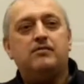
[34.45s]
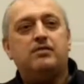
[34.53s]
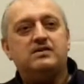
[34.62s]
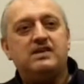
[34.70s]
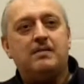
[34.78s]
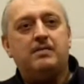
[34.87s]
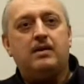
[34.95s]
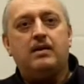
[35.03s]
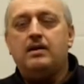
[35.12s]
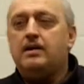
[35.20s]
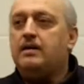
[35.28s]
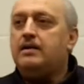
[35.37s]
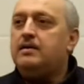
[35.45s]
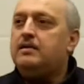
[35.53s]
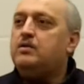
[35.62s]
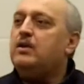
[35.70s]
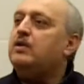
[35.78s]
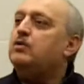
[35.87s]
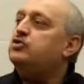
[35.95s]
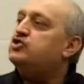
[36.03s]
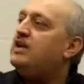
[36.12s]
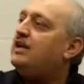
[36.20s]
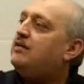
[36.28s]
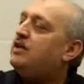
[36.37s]
For example, you're gonna go to
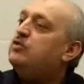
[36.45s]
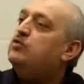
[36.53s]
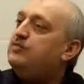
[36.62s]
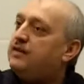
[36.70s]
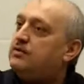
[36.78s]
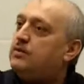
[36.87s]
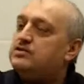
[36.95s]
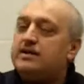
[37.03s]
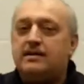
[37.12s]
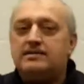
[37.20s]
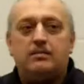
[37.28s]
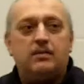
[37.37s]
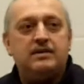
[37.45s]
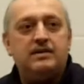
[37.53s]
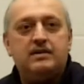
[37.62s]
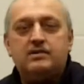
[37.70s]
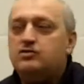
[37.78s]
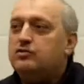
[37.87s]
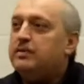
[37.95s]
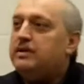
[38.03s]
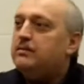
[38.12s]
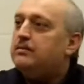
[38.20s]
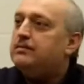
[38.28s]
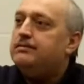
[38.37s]
Sheikh, you're gonna do fatwa. Sheikh, someone did this to
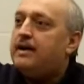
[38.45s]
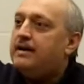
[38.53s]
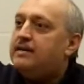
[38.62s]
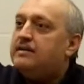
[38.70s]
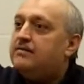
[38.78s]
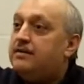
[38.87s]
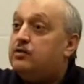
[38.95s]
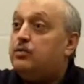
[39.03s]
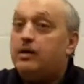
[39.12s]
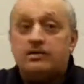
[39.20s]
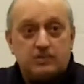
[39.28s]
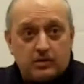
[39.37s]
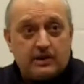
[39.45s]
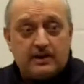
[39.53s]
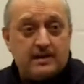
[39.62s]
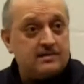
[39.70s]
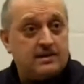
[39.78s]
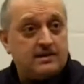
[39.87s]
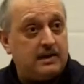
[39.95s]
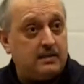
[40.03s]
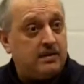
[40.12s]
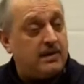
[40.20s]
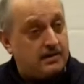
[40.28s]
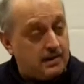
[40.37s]
me, I need a fatwa. It's okay, that's not
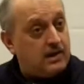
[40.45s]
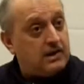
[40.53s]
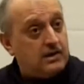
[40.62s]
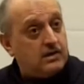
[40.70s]
ghiba. That,